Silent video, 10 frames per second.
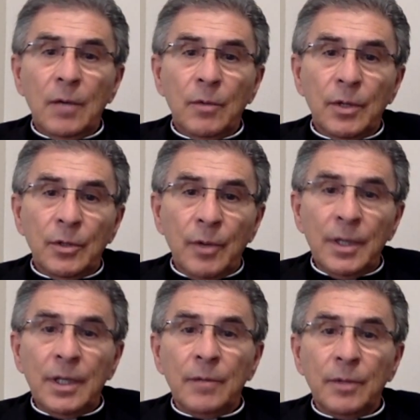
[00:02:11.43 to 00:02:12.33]
We're
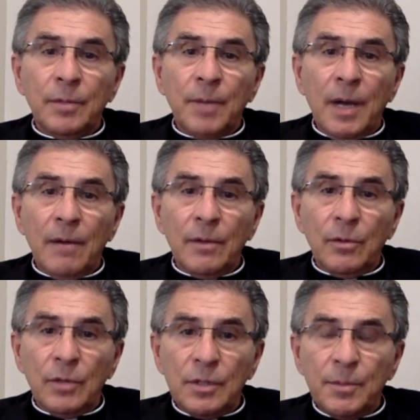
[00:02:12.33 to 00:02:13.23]
anointing it with the power of the
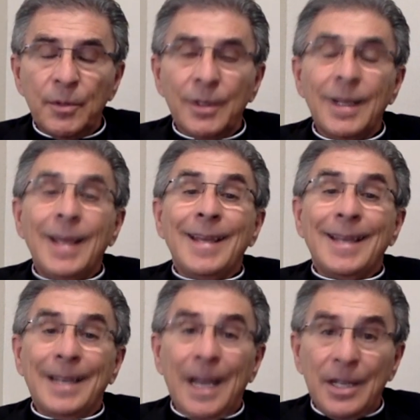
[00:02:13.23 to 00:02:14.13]
Holy Spirit,
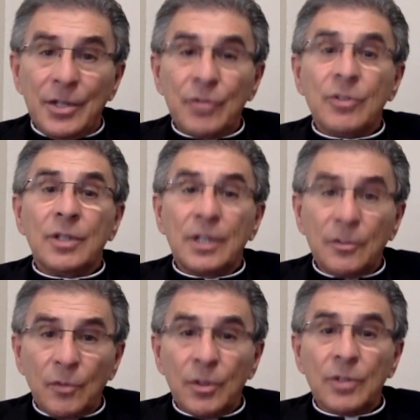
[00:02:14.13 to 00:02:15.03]
and God is using this
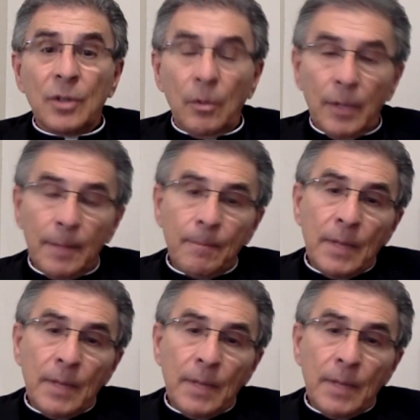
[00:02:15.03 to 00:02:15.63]
for His glory.